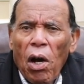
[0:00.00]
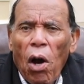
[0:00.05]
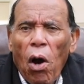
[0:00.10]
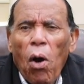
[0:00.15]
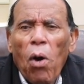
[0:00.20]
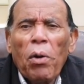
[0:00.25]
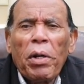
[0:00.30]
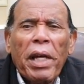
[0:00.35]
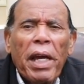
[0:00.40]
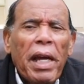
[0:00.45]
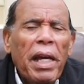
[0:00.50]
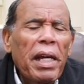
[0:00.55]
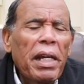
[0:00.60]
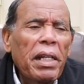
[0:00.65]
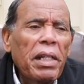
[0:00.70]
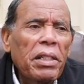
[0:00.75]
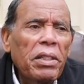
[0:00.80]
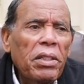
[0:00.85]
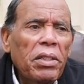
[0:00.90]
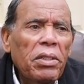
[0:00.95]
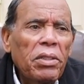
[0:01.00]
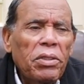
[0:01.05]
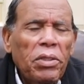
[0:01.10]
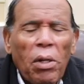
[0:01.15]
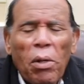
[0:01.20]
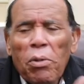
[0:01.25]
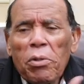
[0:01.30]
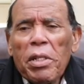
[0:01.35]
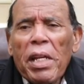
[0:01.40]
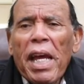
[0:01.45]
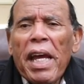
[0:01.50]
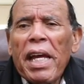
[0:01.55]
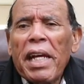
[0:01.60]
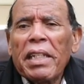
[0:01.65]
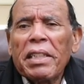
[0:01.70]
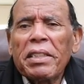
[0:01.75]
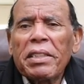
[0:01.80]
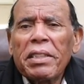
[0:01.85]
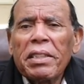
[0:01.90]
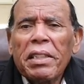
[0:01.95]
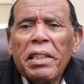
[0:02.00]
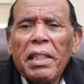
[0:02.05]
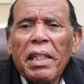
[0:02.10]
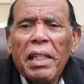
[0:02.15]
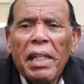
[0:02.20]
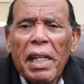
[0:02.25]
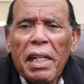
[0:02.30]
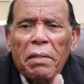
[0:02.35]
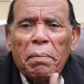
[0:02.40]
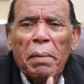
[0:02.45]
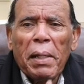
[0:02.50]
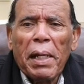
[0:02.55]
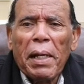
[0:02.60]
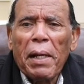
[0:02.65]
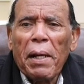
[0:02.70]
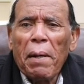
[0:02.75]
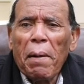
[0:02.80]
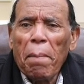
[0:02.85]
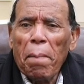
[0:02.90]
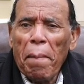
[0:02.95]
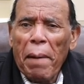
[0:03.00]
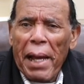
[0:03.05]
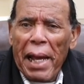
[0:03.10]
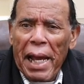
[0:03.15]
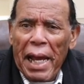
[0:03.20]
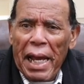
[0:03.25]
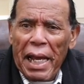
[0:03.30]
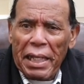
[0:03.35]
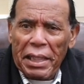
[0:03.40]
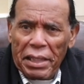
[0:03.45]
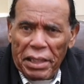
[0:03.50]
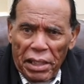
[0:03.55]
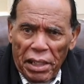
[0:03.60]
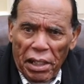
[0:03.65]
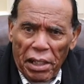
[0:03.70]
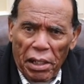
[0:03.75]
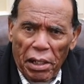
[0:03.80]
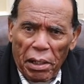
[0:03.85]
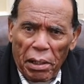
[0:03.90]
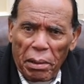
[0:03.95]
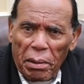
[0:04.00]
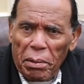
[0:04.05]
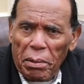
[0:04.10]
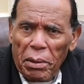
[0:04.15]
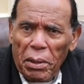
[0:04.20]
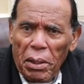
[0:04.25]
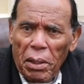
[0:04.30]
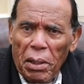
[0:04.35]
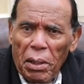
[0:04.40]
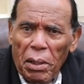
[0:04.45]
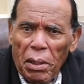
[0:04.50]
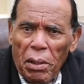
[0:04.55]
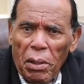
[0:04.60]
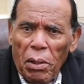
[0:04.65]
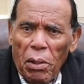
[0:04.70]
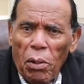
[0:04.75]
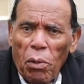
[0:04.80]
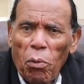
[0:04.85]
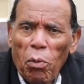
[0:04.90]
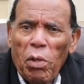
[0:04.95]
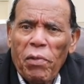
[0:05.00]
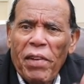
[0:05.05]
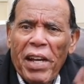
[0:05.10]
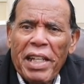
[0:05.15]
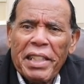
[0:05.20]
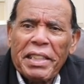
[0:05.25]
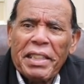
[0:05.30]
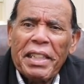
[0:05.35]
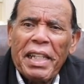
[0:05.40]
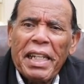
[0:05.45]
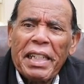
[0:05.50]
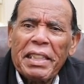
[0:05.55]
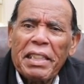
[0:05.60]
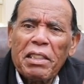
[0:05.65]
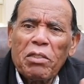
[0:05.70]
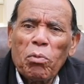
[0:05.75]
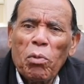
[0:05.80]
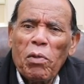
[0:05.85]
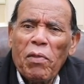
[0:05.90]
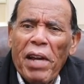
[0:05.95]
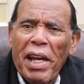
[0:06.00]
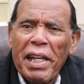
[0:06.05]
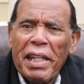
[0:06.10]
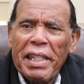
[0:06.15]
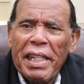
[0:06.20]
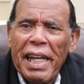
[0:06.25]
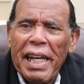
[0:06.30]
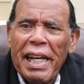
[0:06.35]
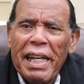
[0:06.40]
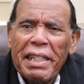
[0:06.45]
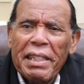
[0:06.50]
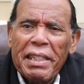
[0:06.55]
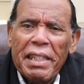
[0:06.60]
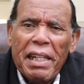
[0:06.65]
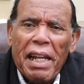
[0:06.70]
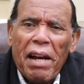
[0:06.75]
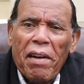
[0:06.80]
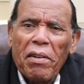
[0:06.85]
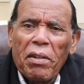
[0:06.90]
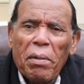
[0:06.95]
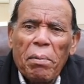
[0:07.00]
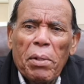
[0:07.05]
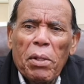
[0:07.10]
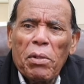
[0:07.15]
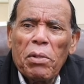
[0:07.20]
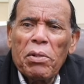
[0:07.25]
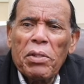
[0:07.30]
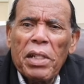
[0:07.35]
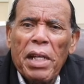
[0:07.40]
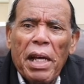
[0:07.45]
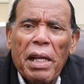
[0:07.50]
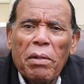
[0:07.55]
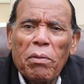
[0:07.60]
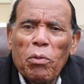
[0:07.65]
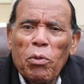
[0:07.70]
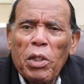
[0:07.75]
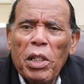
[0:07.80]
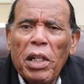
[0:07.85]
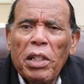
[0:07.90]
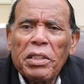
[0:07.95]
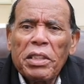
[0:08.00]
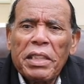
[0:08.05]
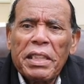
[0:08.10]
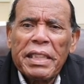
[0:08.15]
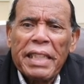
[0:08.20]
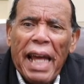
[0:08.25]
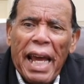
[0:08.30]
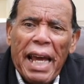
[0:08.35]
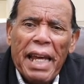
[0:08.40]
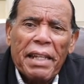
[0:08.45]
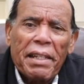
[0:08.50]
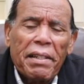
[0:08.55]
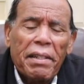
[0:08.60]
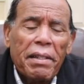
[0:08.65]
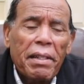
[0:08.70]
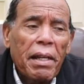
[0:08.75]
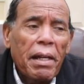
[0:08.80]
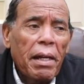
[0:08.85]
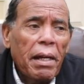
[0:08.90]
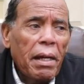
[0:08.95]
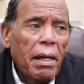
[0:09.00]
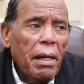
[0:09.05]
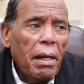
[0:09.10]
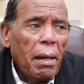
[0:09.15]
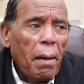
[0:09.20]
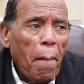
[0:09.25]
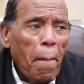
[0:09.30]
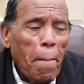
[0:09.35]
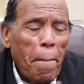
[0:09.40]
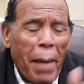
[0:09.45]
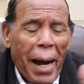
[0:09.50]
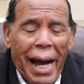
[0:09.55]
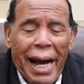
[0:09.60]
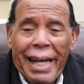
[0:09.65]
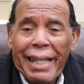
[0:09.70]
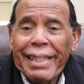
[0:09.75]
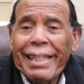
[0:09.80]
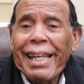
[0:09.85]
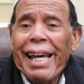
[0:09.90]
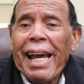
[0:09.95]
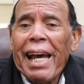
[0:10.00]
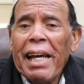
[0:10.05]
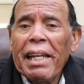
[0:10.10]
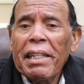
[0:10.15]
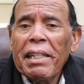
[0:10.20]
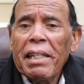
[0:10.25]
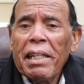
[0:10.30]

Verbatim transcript: Okay, so yes, it has been a bad year. We've had sickness, we've had death in our community, and we are saddened by that.